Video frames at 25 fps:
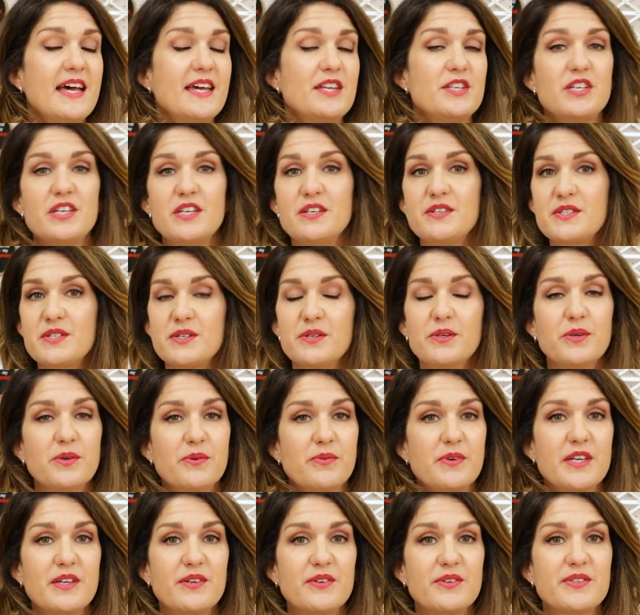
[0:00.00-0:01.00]

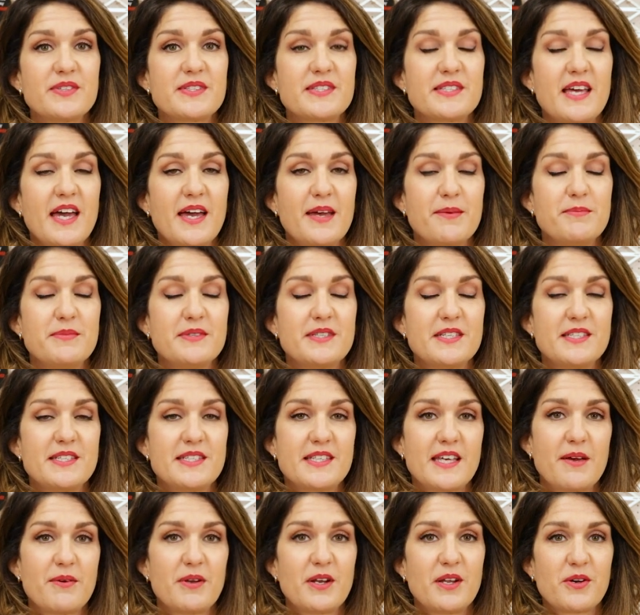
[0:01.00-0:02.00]
tutorials to
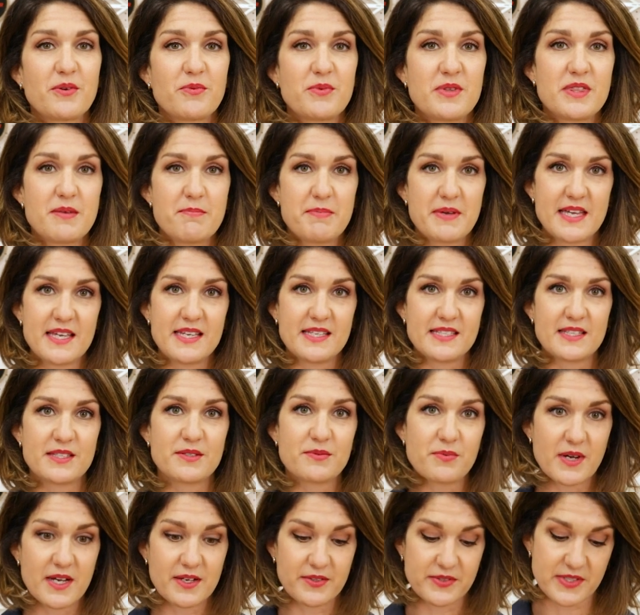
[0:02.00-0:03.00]
sew along with the bees
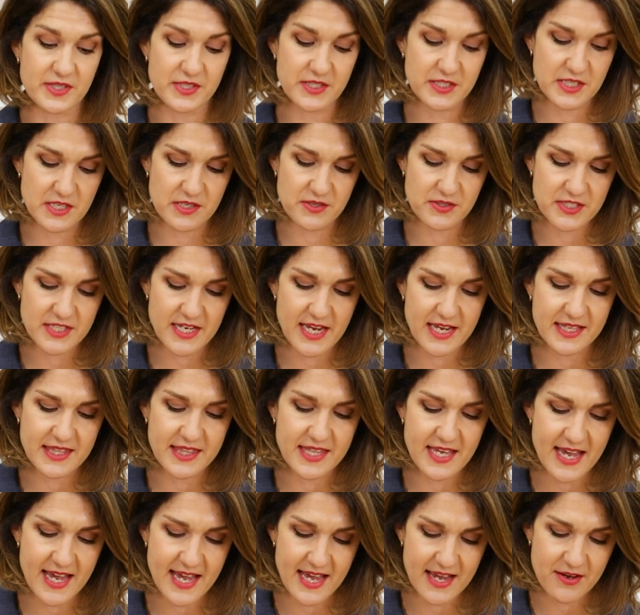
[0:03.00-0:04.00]
as well, so do check
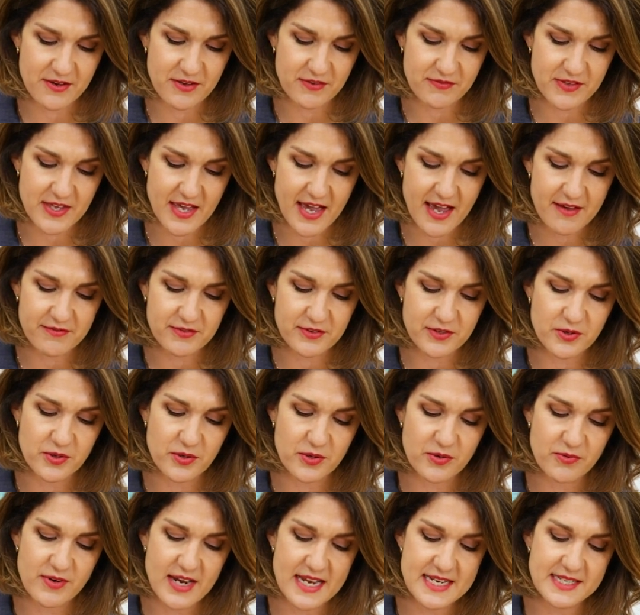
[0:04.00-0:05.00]
that out if you haven't
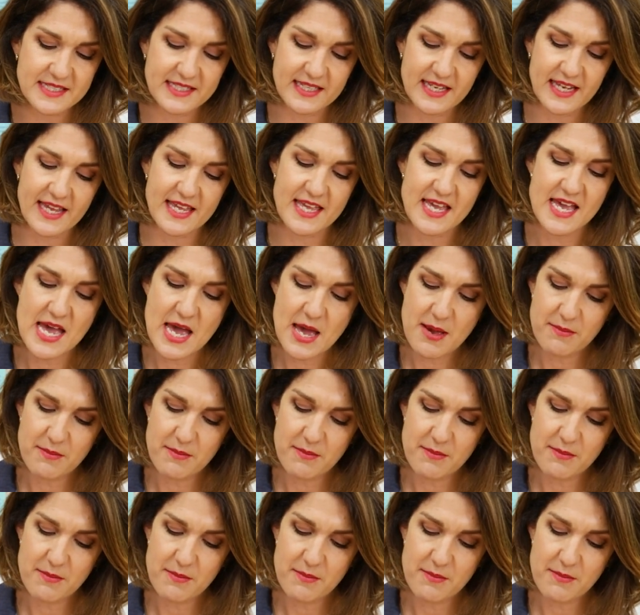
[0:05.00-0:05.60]
already.